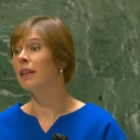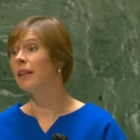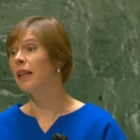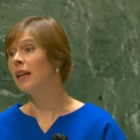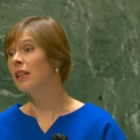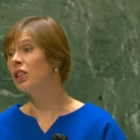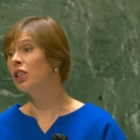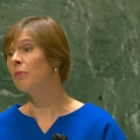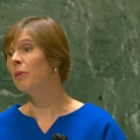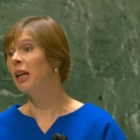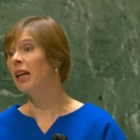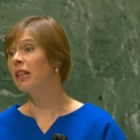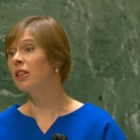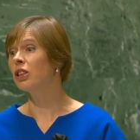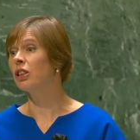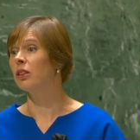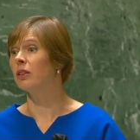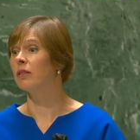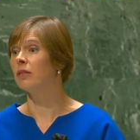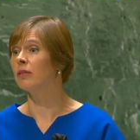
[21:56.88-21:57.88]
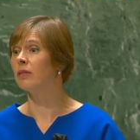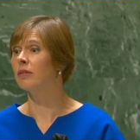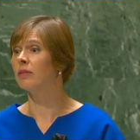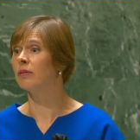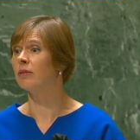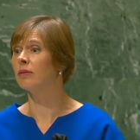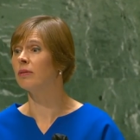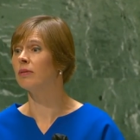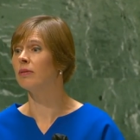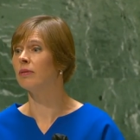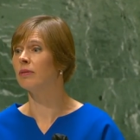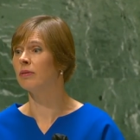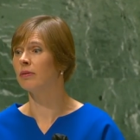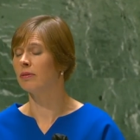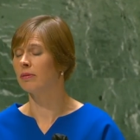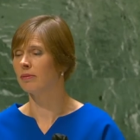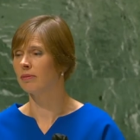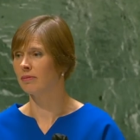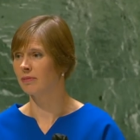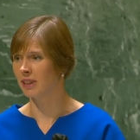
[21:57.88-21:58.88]
Tangible action
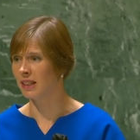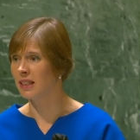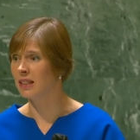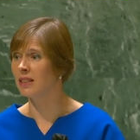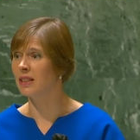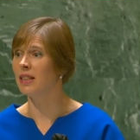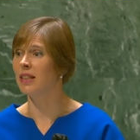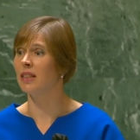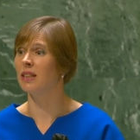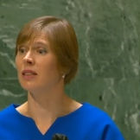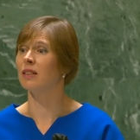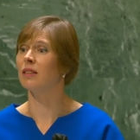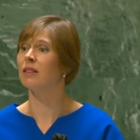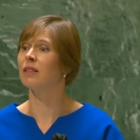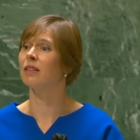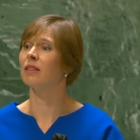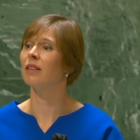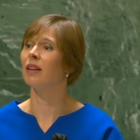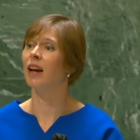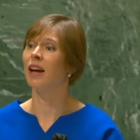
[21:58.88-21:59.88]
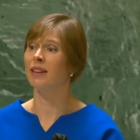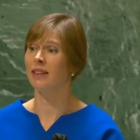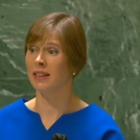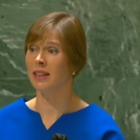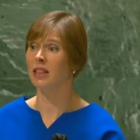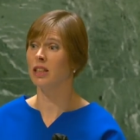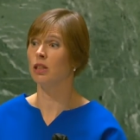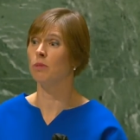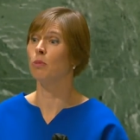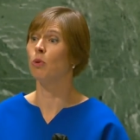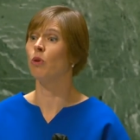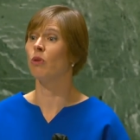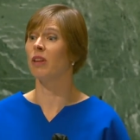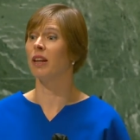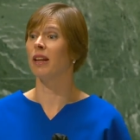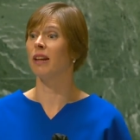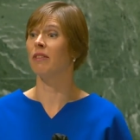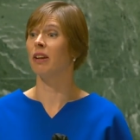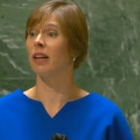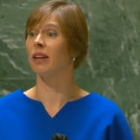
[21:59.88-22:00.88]
is needed and needed more
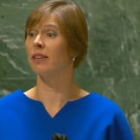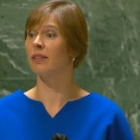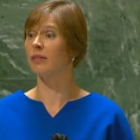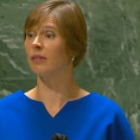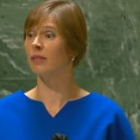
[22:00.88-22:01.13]
than ever.